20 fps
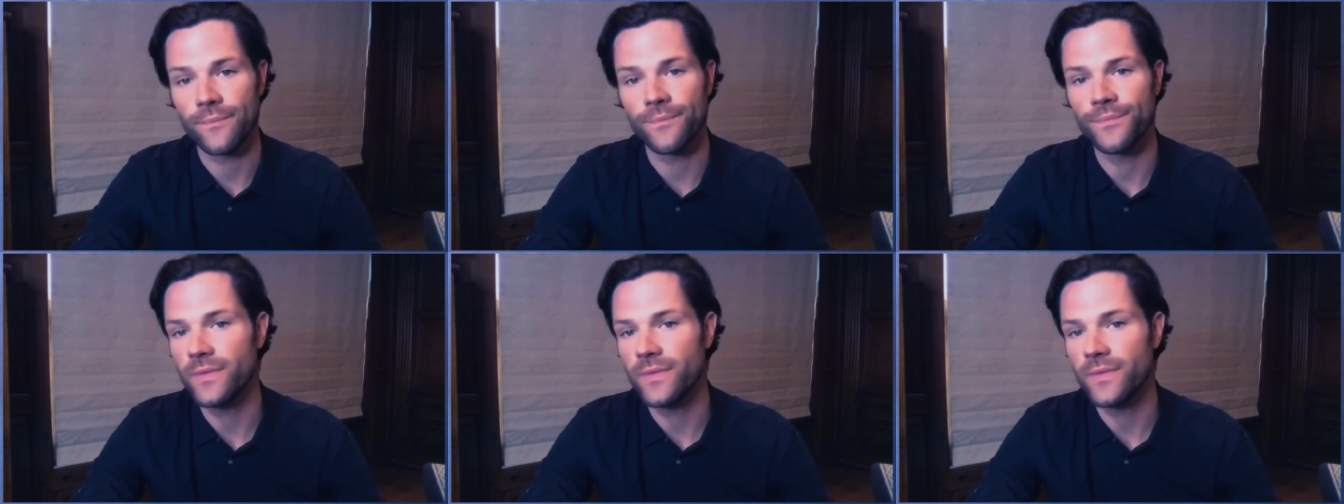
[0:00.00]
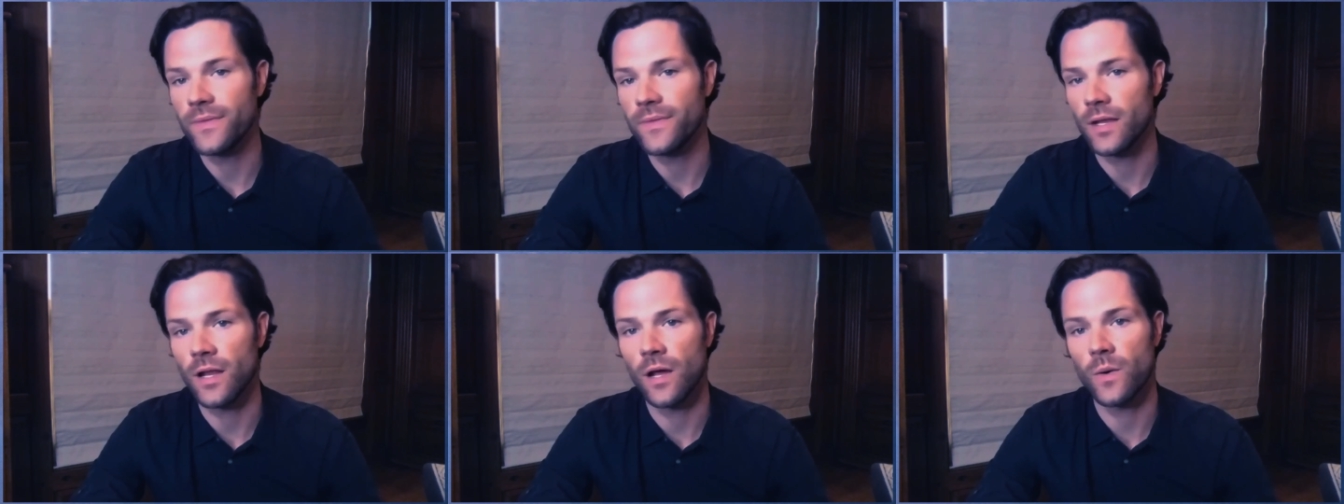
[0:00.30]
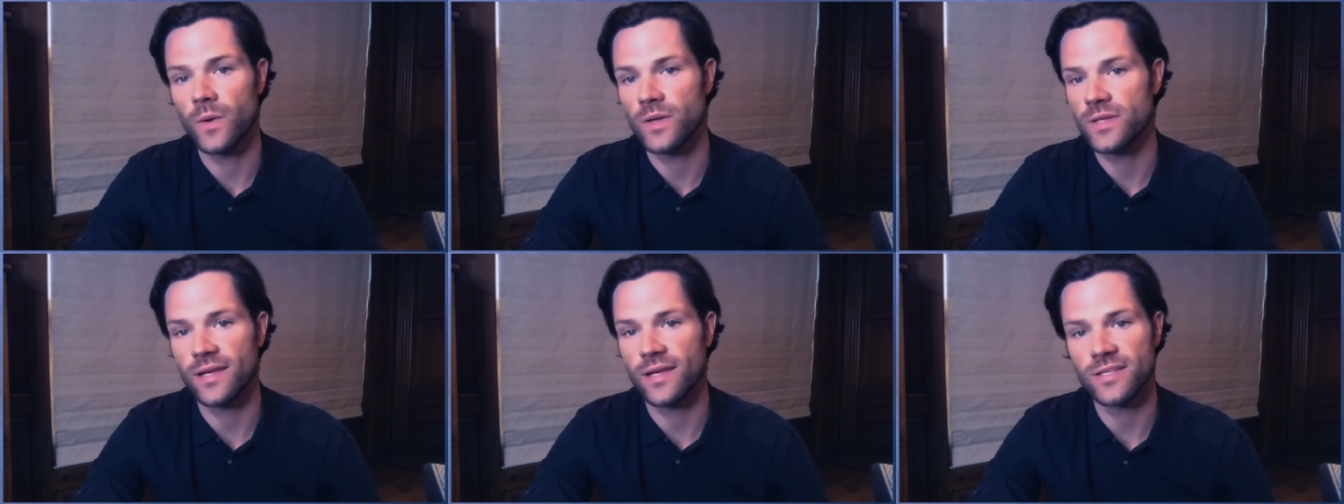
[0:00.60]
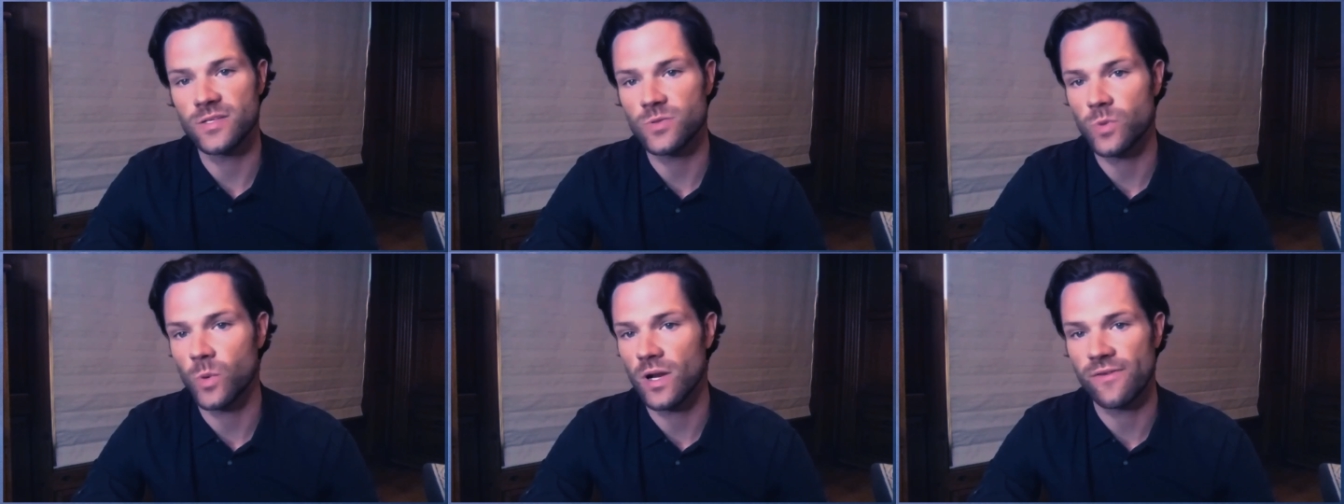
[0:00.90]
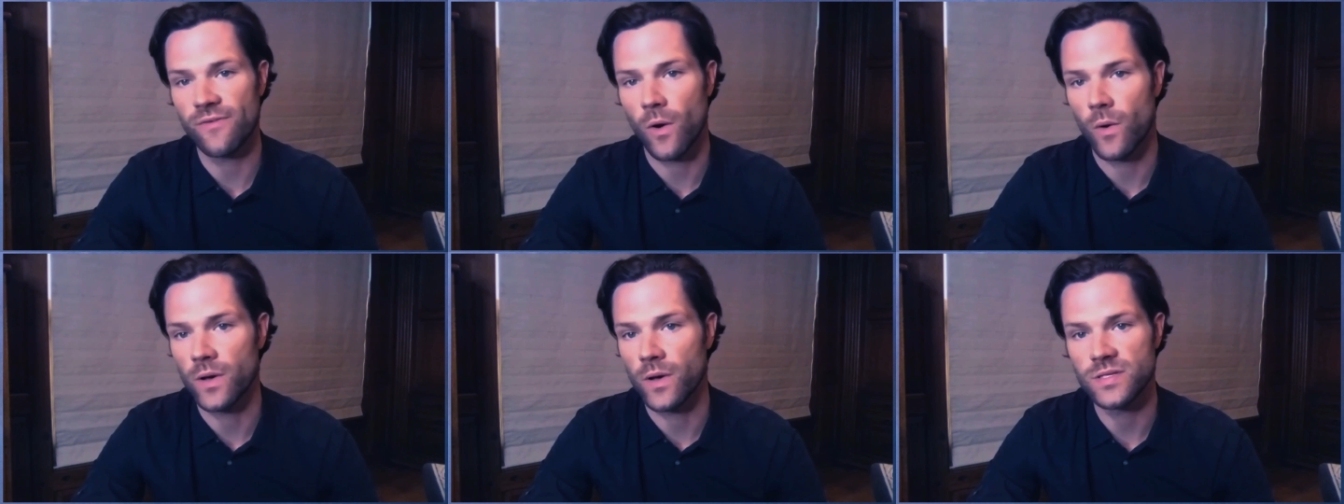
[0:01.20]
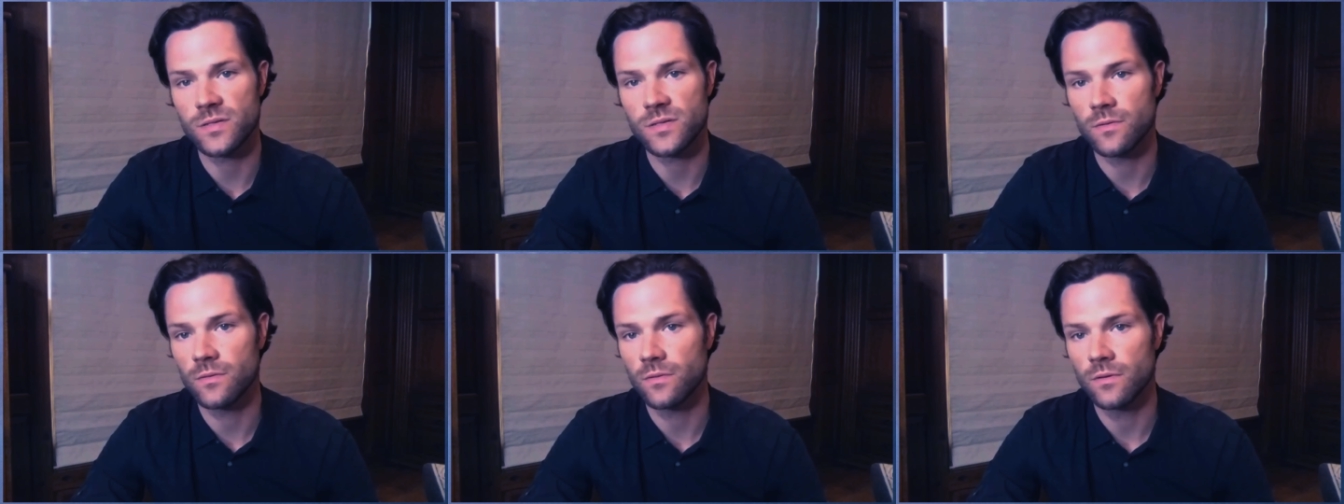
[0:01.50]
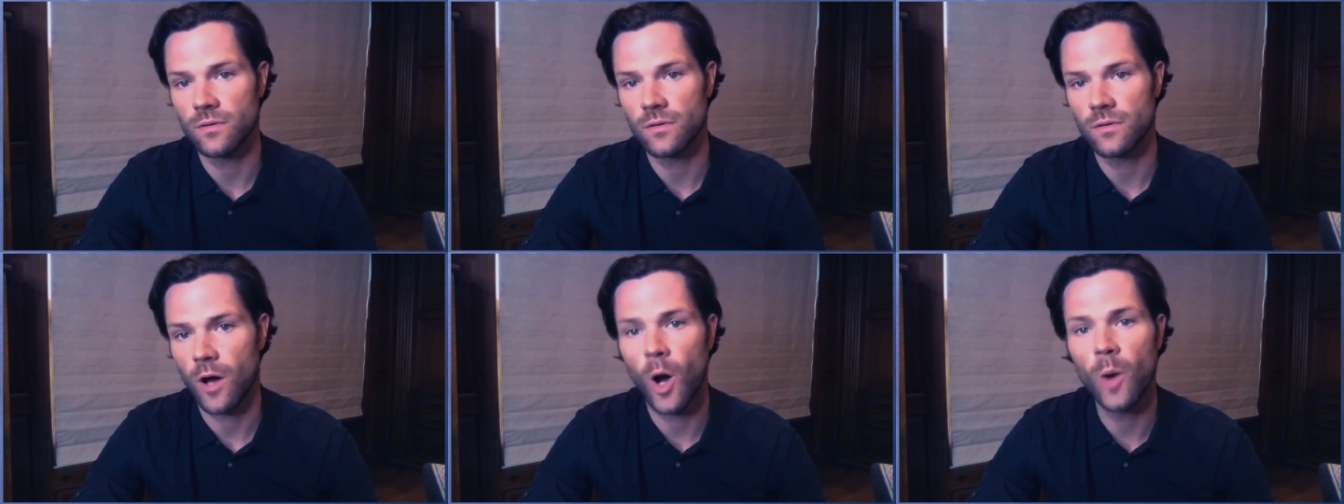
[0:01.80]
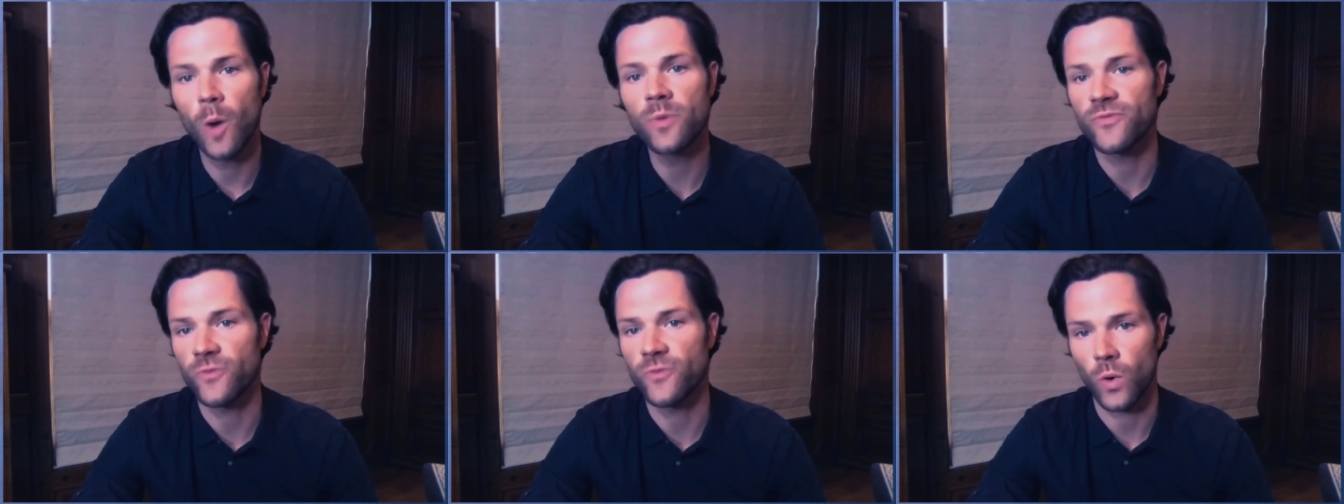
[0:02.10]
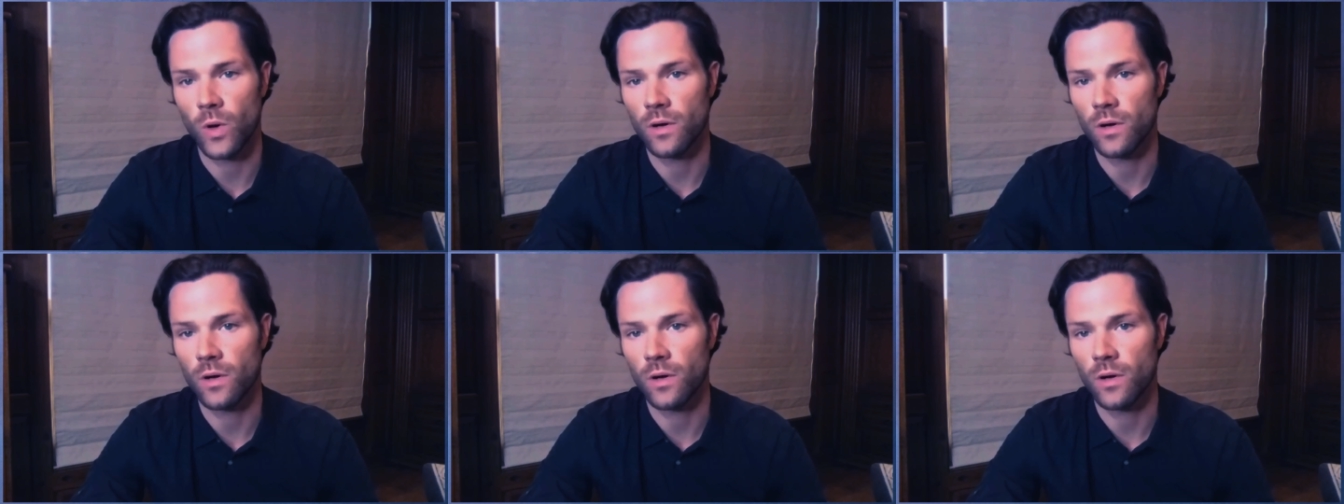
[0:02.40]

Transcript: It's what I've always hoped for.